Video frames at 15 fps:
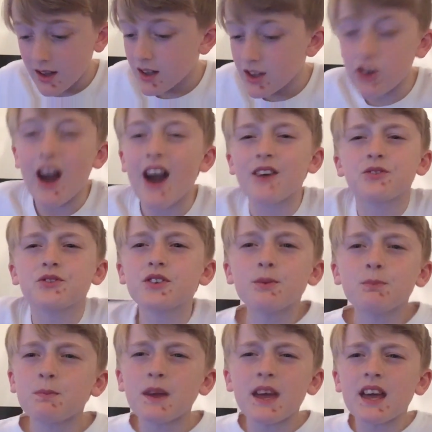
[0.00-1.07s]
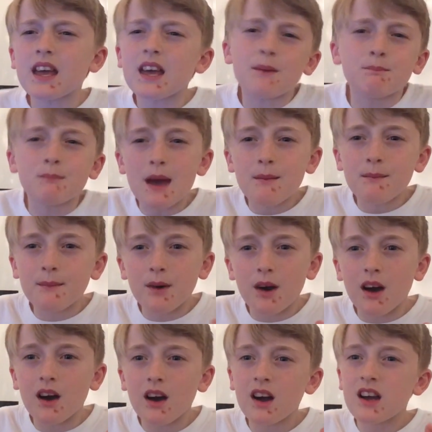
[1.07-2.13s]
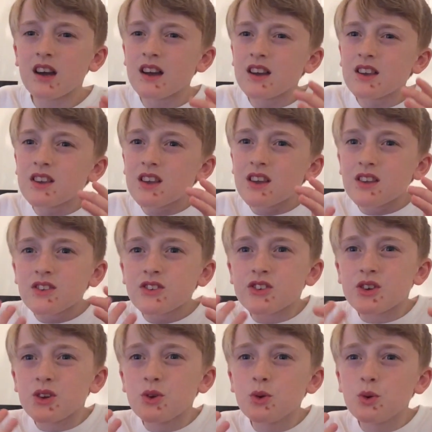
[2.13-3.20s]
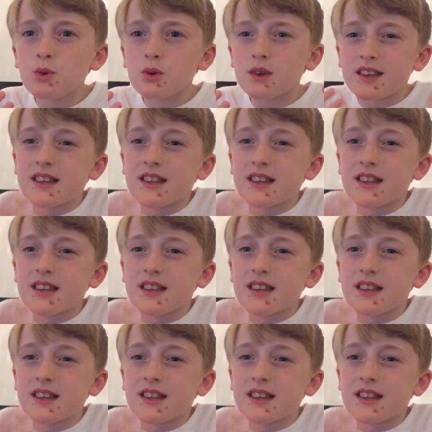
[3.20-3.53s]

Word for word: You have to be a member to